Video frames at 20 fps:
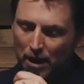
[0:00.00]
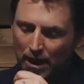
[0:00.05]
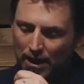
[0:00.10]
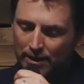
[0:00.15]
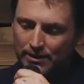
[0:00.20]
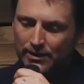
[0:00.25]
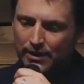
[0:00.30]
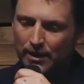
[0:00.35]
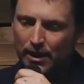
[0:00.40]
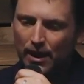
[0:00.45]

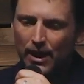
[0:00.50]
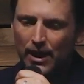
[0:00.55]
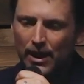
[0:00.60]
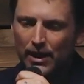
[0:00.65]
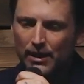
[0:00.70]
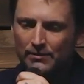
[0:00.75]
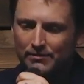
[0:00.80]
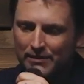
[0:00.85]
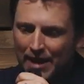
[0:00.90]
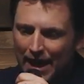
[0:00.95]
but,
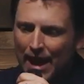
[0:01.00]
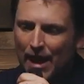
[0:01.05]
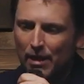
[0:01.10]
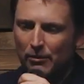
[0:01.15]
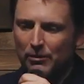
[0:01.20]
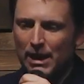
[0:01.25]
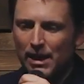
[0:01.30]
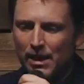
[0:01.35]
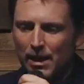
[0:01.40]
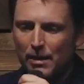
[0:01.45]
uh, yeah,
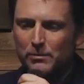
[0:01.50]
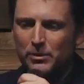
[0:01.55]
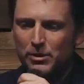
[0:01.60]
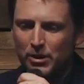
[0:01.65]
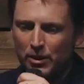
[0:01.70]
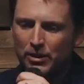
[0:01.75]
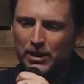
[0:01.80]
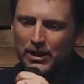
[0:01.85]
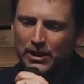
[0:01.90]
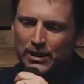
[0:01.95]
we ended up
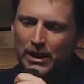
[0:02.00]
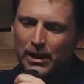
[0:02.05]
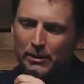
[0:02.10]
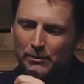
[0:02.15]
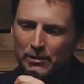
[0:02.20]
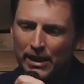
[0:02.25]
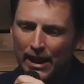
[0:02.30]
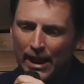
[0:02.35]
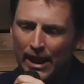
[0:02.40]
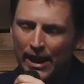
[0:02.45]
shooting
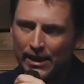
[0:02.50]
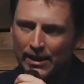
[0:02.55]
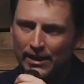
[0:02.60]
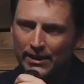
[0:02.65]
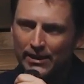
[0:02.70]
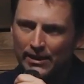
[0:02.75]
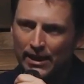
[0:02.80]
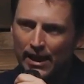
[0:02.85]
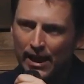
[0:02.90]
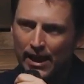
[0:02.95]
him in the head
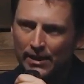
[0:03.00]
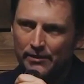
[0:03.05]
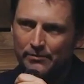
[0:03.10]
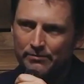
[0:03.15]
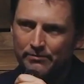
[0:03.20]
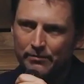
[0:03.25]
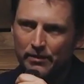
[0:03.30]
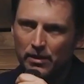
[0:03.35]
and he died.